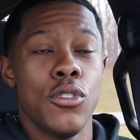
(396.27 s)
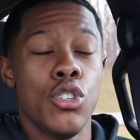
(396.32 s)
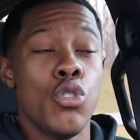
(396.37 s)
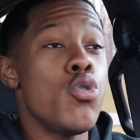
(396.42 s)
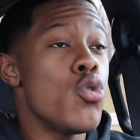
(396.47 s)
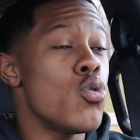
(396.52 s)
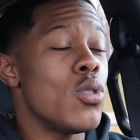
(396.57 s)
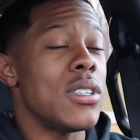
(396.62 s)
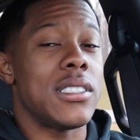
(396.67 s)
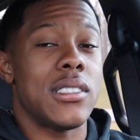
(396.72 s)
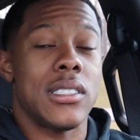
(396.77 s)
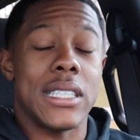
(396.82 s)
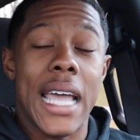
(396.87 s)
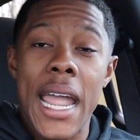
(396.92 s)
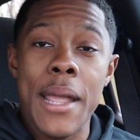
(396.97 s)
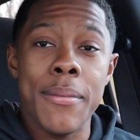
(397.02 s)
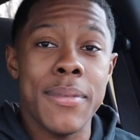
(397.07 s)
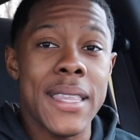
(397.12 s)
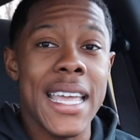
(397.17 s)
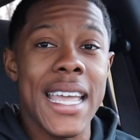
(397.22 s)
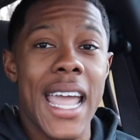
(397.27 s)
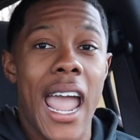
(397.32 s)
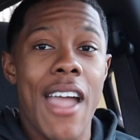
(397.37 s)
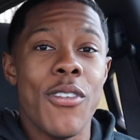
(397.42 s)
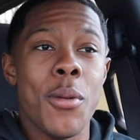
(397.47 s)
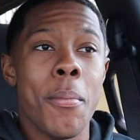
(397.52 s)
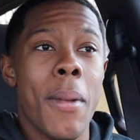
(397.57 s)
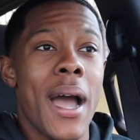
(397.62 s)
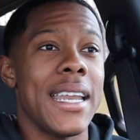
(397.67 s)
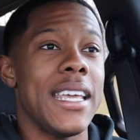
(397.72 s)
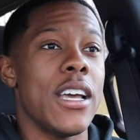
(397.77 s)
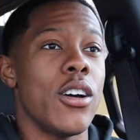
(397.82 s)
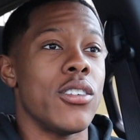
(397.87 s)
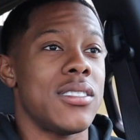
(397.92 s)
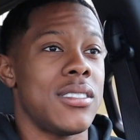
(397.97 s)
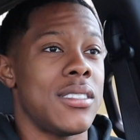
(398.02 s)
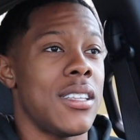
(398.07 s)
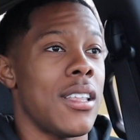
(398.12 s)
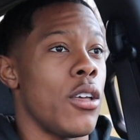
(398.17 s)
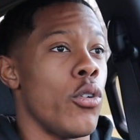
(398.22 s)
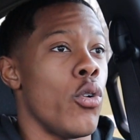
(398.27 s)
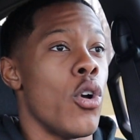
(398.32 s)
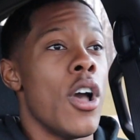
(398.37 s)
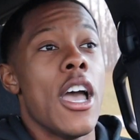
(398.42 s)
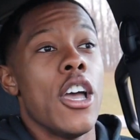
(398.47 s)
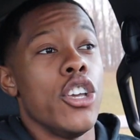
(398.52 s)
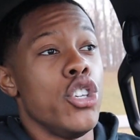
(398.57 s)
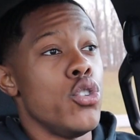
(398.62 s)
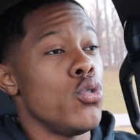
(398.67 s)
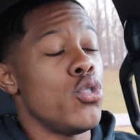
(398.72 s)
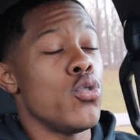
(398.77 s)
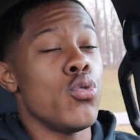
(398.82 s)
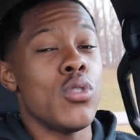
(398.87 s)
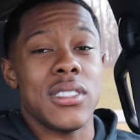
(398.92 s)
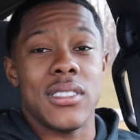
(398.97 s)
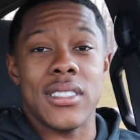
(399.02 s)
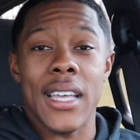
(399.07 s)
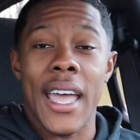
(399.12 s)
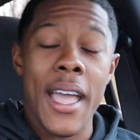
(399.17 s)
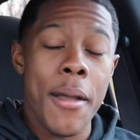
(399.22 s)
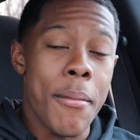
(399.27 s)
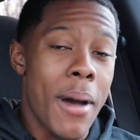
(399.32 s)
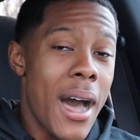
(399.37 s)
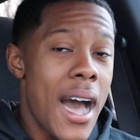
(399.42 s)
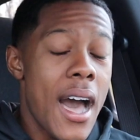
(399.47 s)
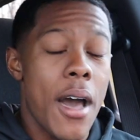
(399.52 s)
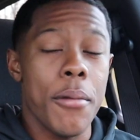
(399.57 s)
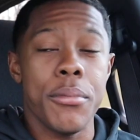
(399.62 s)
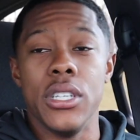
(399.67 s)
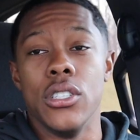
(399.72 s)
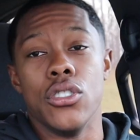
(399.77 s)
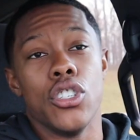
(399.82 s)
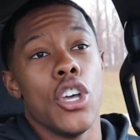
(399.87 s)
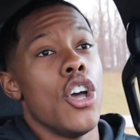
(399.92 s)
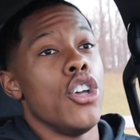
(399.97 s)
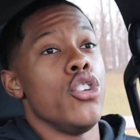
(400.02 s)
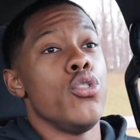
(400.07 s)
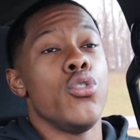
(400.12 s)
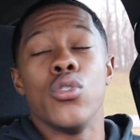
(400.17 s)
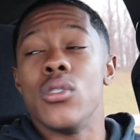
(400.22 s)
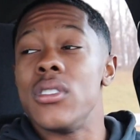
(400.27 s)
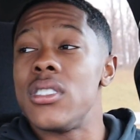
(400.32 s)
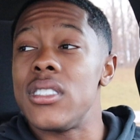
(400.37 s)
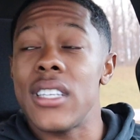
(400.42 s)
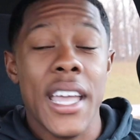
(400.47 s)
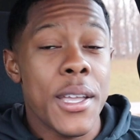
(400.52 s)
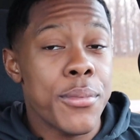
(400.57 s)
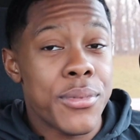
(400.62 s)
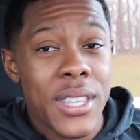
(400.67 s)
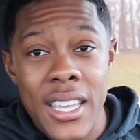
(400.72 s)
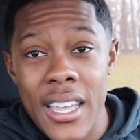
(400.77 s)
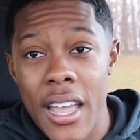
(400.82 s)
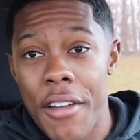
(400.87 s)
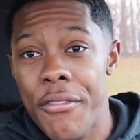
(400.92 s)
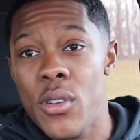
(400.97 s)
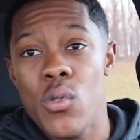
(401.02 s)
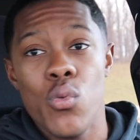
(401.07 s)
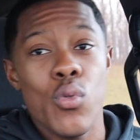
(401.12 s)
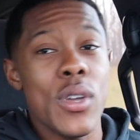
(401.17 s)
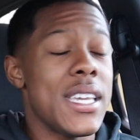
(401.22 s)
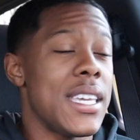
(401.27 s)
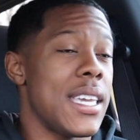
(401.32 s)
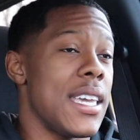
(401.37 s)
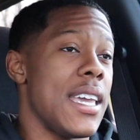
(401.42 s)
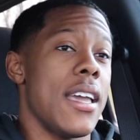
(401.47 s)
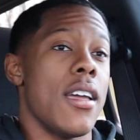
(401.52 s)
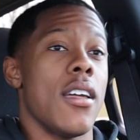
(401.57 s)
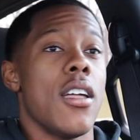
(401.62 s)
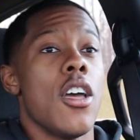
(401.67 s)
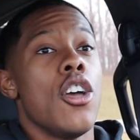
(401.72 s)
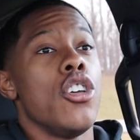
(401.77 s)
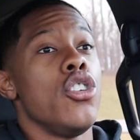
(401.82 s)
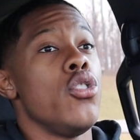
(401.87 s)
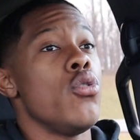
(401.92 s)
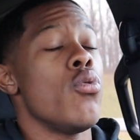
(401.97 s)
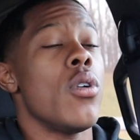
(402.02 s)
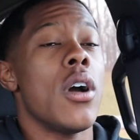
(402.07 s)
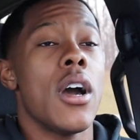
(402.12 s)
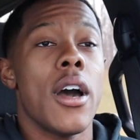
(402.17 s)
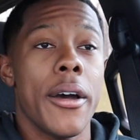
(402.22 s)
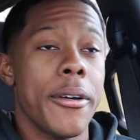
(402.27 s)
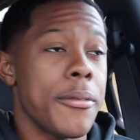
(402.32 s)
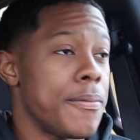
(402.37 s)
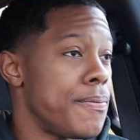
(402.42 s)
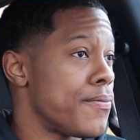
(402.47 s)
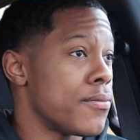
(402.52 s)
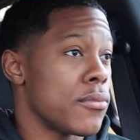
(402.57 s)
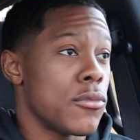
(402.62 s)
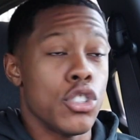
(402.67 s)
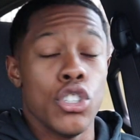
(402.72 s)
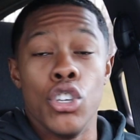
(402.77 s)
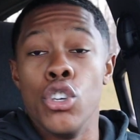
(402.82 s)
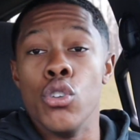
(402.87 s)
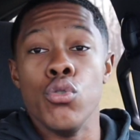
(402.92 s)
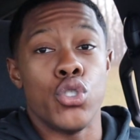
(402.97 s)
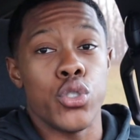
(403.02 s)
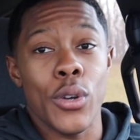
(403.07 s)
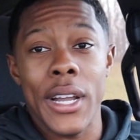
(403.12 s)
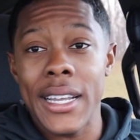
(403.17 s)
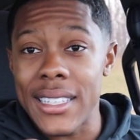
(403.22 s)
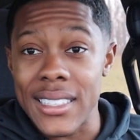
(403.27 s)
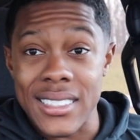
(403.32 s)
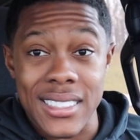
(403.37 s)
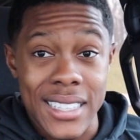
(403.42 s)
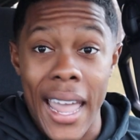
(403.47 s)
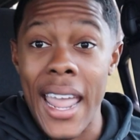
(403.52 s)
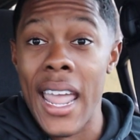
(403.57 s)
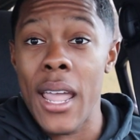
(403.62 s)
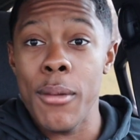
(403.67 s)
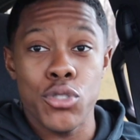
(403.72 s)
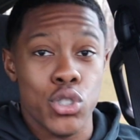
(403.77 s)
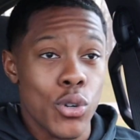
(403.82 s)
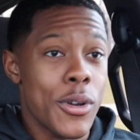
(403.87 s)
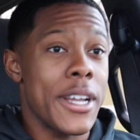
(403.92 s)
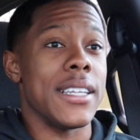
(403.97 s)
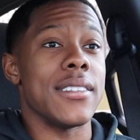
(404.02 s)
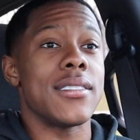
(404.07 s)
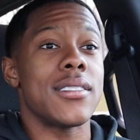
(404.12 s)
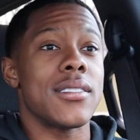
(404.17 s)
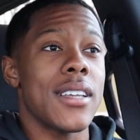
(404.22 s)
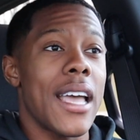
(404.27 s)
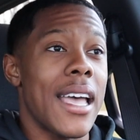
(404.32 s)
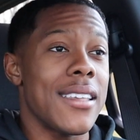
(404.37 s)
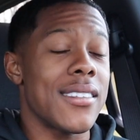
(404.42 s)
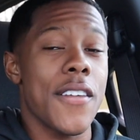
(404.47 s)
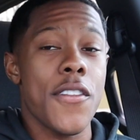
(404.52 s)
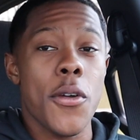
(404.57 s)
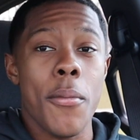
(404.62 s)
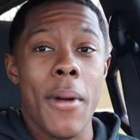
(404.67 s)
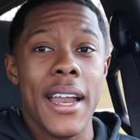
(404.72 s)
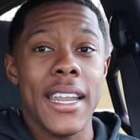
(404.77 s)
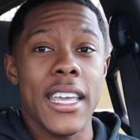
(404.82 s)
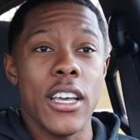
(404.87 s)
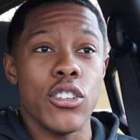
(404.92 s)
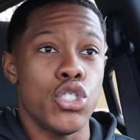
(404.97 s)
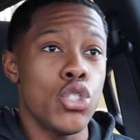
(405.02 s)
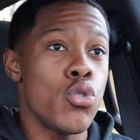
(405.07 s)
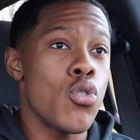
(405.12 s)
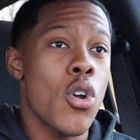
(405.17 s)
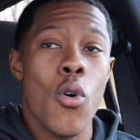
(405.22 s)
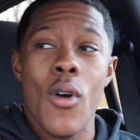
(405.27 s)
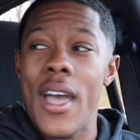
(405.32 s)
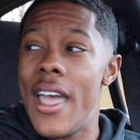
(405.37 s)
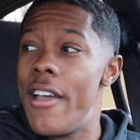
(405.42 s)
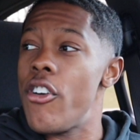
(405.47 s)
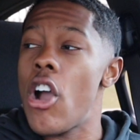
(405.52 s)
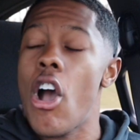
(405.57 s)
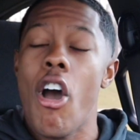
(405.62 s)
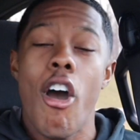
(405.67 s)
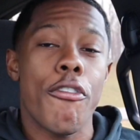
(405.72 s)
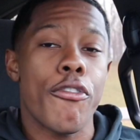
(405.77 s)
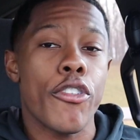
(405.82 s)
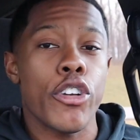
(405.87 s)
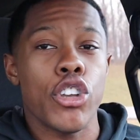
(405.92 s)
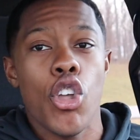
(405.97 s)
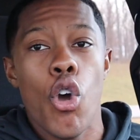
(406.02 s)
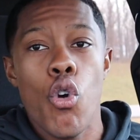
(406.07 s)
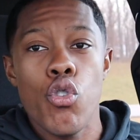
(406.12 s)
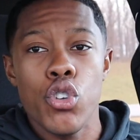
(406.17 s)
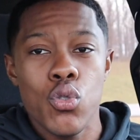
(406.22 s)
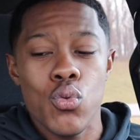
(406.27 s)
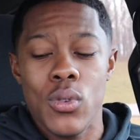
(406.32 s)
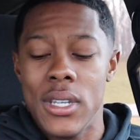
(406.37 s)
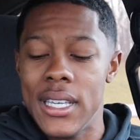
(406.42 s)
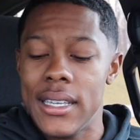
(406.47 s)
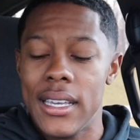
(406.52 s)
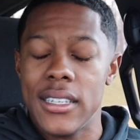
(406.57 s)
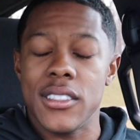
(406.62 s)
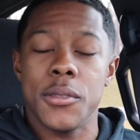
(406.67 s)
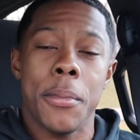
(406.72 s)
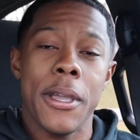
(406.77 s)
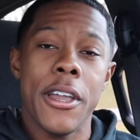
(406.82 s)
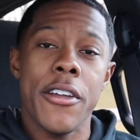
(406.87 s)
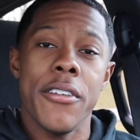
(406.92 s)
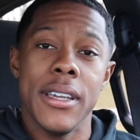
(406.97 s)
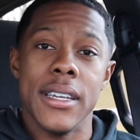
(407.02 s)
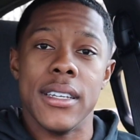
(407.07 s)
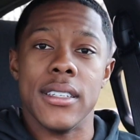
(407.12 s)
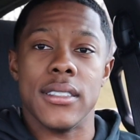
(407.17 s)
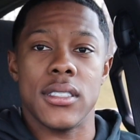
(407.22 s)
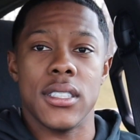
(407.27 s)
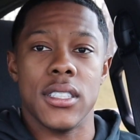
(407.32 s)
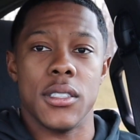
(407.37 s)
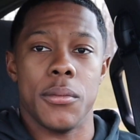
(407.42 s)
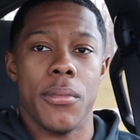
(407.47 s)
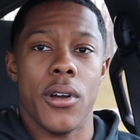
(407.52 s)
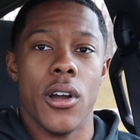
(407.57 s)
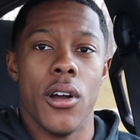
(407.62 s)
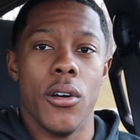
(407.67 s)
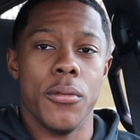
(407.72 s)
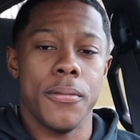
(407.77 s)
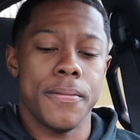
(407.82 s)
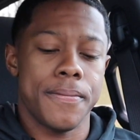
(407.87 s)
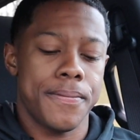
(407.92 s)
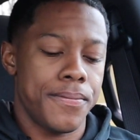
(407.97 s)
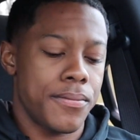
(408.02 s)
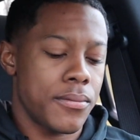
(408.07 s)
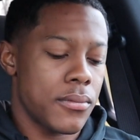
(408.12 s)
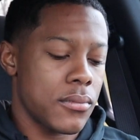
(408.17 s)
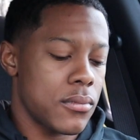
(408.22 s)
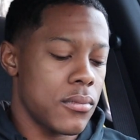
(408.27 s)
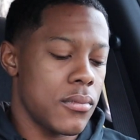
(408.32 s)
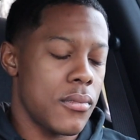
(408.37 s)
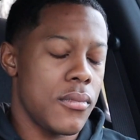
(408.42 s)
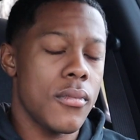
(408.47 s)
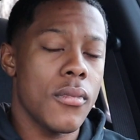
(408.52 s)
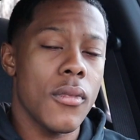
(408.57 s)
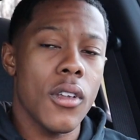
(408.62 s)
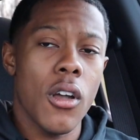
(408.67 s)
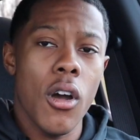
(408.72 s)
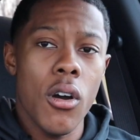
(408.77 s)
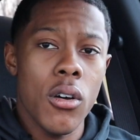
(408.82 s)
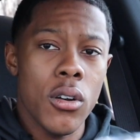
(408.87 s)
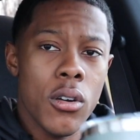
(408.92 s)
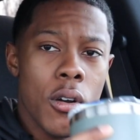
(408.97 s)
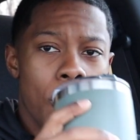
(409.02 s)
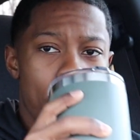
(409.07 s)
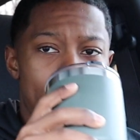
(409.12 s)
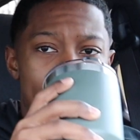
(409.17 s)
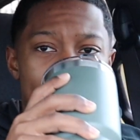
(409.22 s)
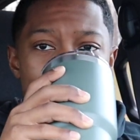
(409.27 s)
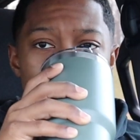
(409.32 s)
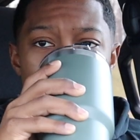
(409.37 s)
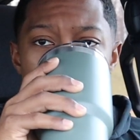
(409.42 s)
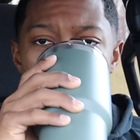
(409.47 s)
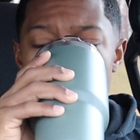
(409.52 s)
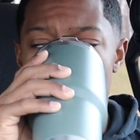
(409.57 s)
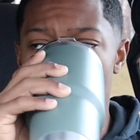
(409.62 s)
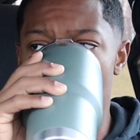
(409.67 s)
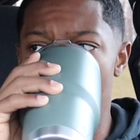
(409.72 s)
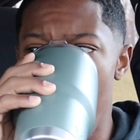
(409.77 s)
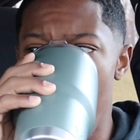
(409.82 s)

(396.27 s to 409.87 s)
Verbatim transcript: You do the same thing everybody else do. You do the same hobbies. You do the same thing every weekend. You uh you drink the same drinks as everybody else. You don't ever offer no unique experiences, bro. Hold on, man.